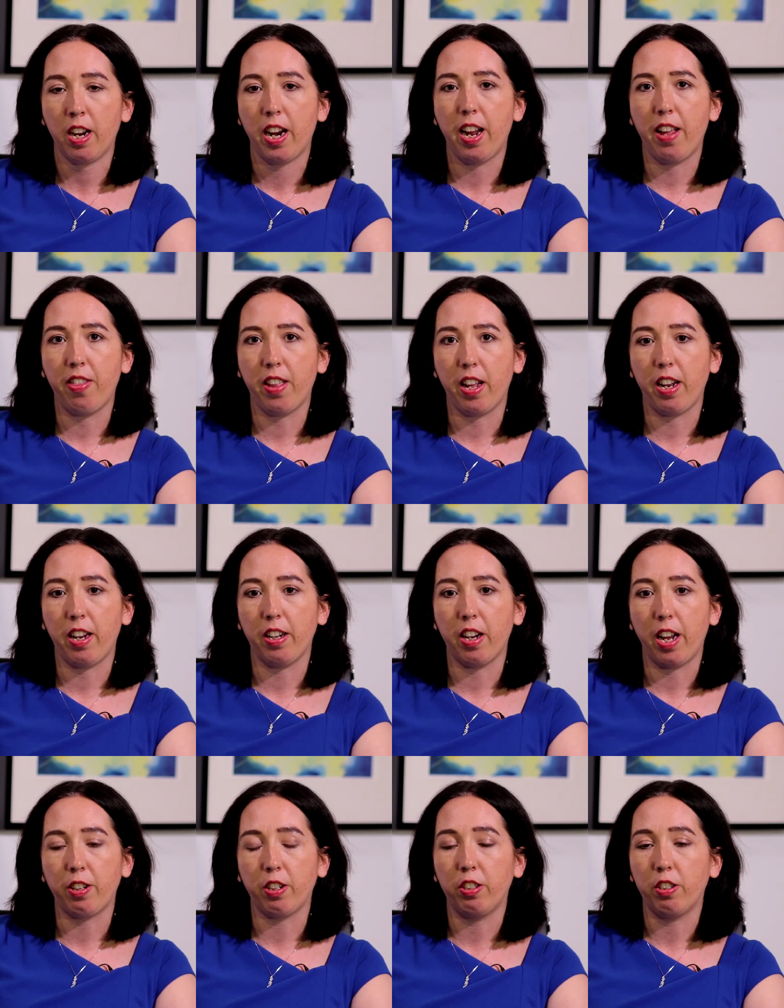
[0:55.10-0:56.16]
and then
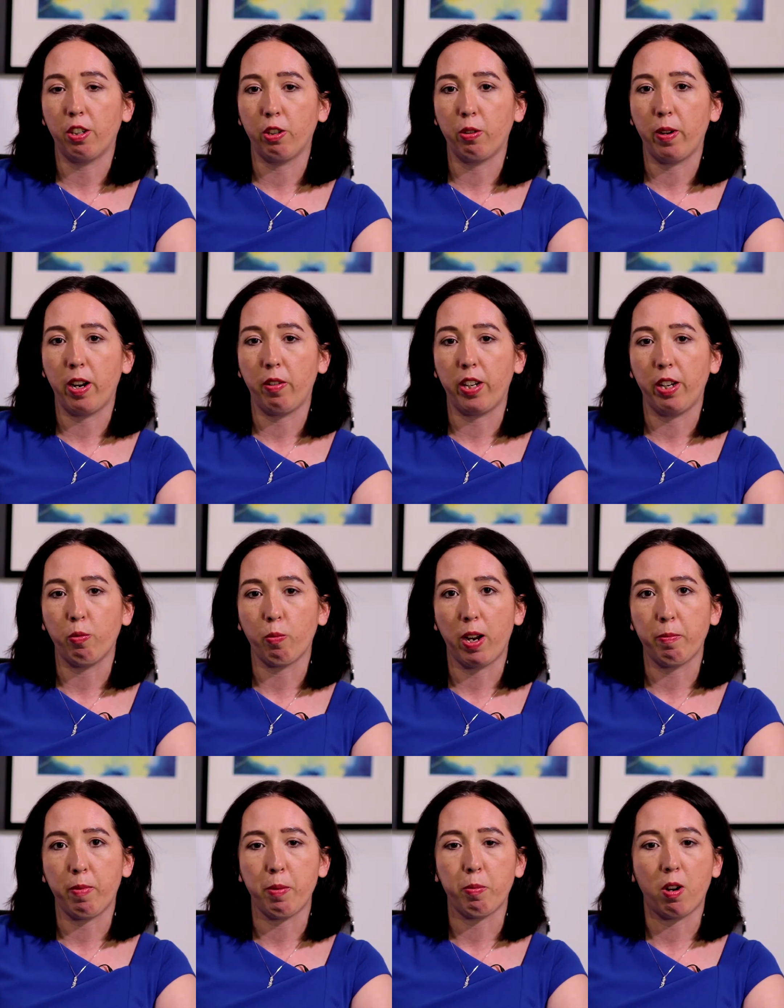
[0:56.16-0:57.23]
I could turn around and
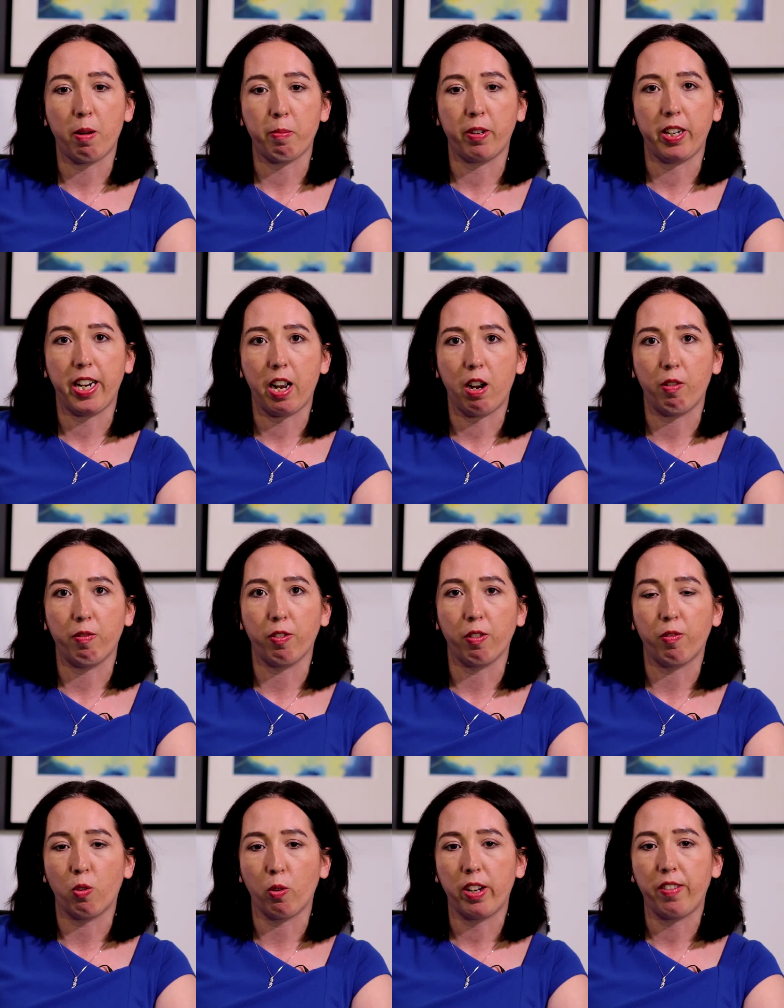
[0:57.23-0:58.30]
rent my property out for
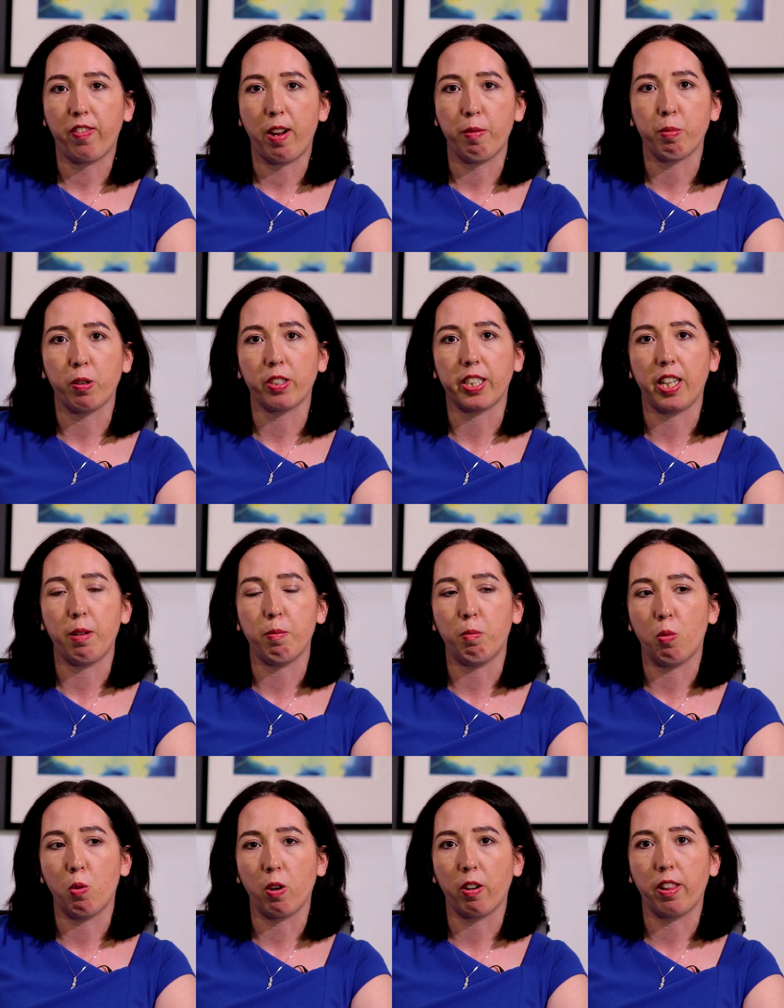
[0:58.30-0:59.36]
45%
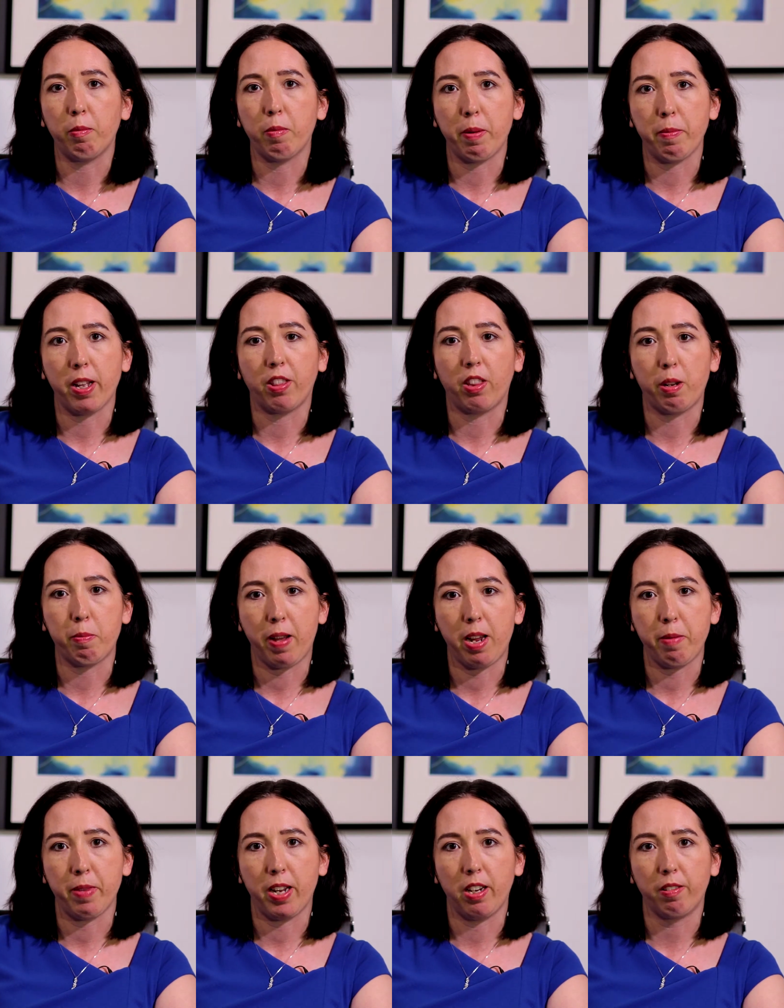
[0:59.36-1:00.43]
more than my monthly
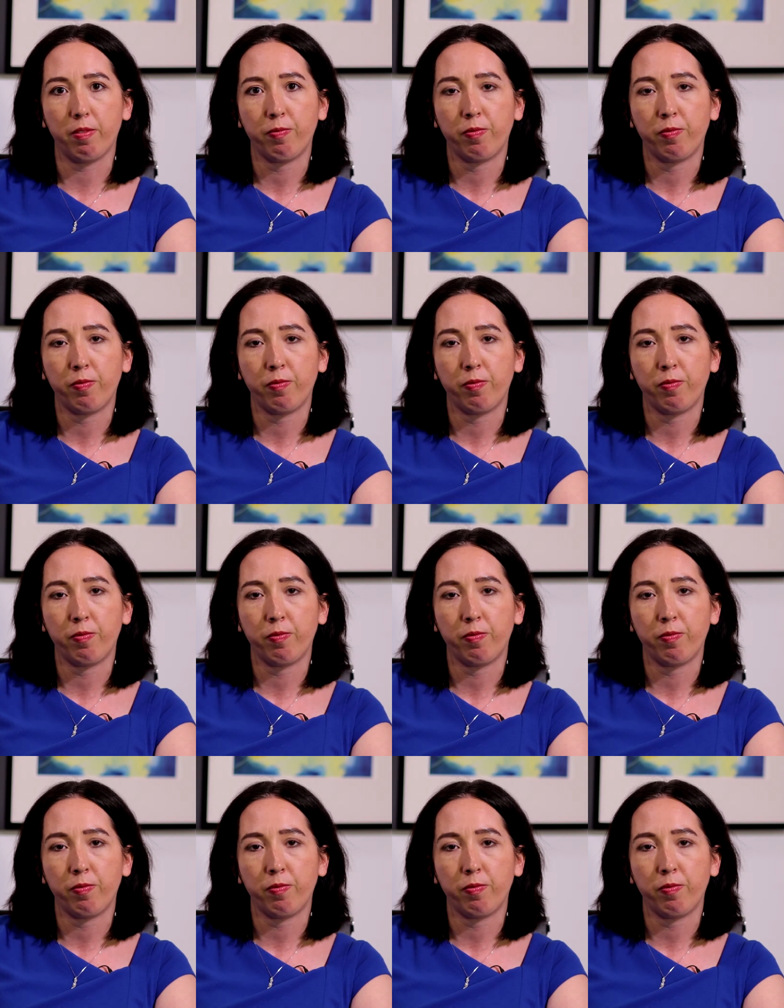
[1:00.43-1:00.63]
payment.